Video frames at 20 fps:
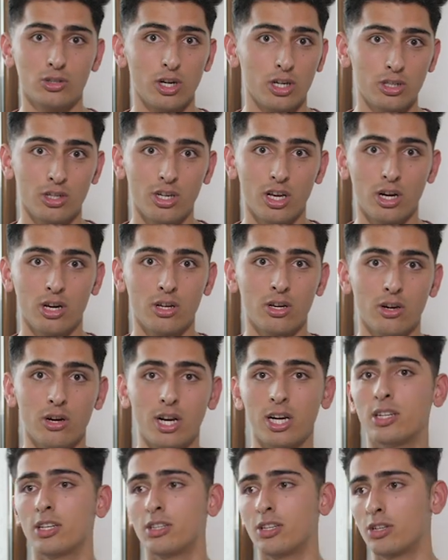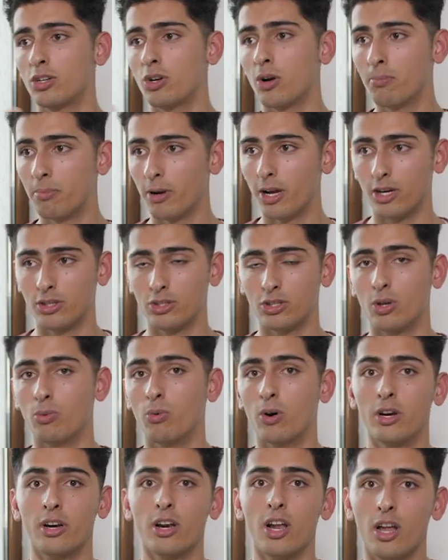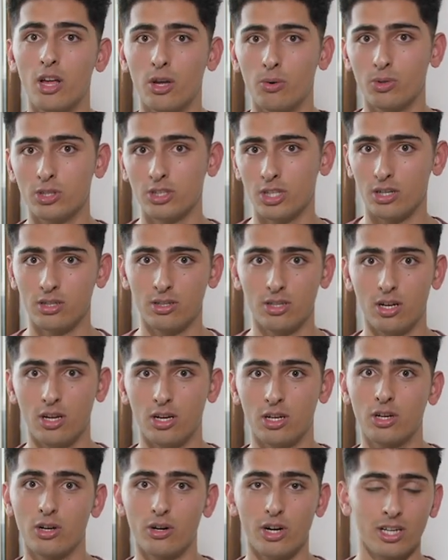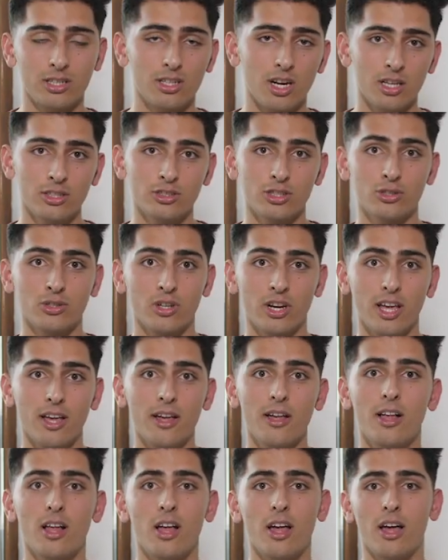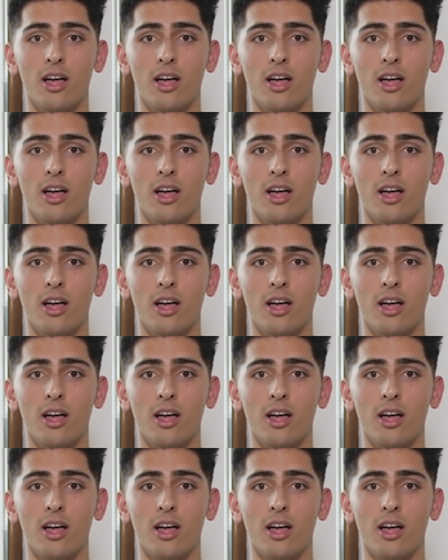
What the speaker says: try to get it correct, and then compare it to the one which had the correct answers on it.